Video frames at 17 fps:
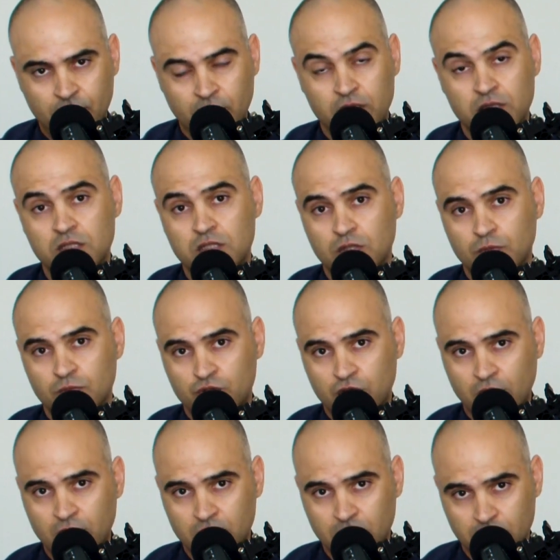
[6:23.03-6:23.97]
it's
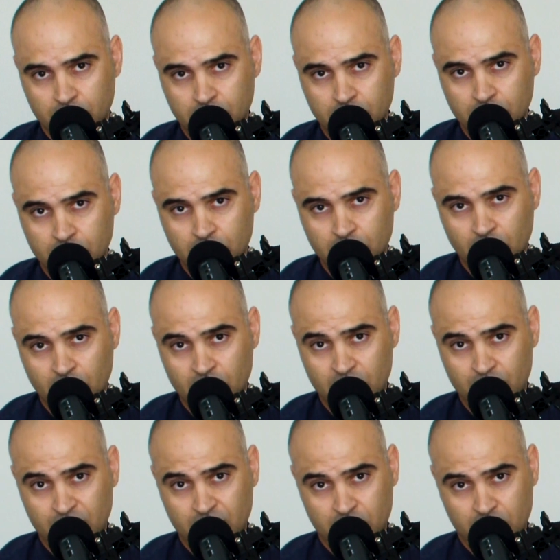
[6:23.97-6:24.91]
subjective
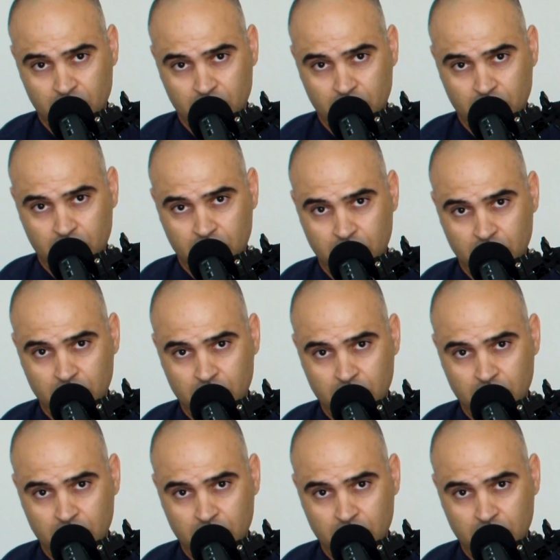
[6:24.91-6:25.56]
experience.